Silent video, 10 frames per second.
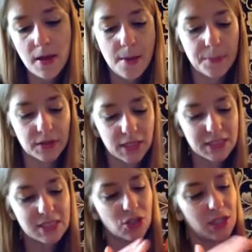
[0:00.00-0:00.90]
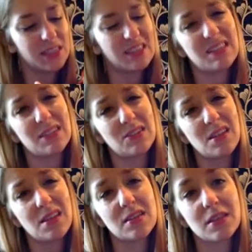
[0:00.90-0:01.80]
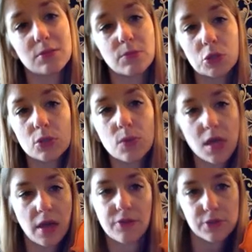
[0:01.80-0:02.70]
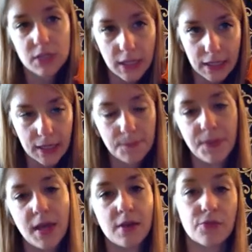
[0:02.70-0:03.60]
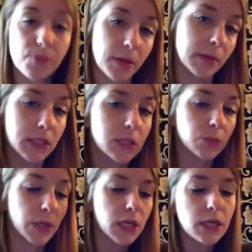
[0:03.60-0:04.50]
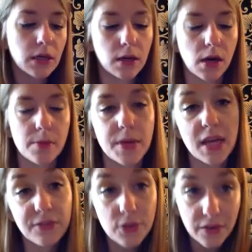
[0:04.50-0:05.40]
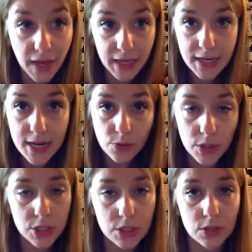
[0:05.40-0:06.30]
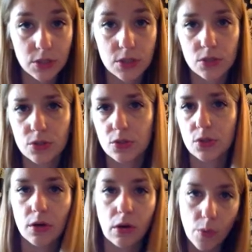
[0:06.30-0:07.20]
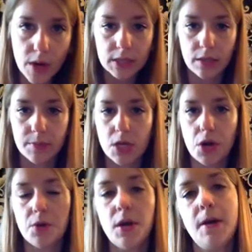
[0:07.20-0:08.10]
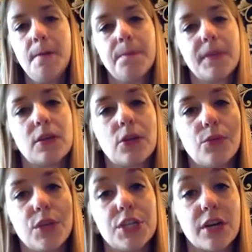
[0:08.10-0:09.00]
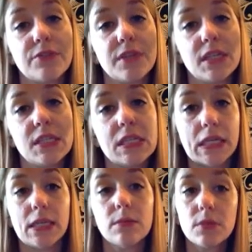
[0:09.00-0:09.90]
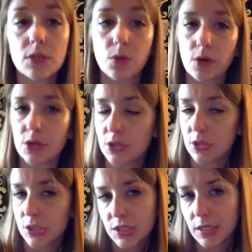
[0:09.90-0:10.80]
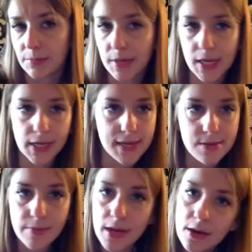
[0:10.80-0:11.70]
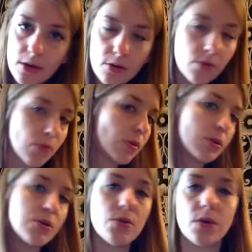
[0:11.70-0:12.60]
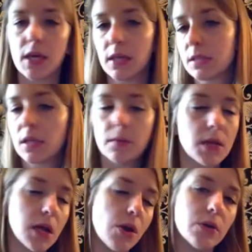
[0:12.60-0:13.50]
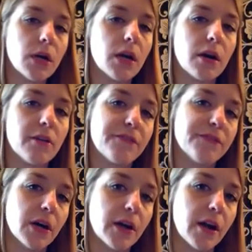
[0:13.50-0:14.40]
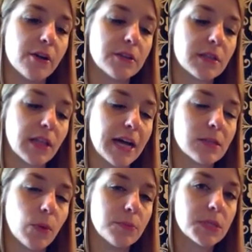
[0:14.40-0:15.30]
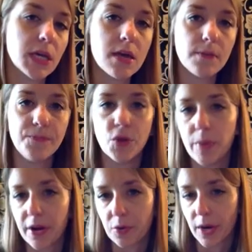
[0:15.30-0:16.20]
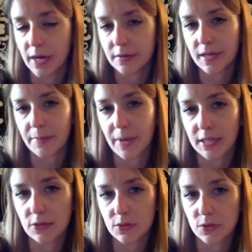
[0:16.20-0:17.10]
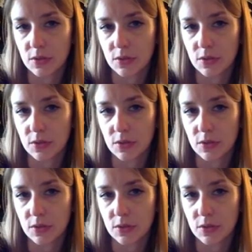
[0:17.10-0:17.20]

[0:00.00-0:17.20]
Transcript: But let's try and stick to this as much as we can for today, for maybe this week. Um, and if you have any questions or concerns, you can always let me know you can reach out for your teams or you can just send me an email or you can send me a note on our on our class website no matter what i'll get back to you as soon as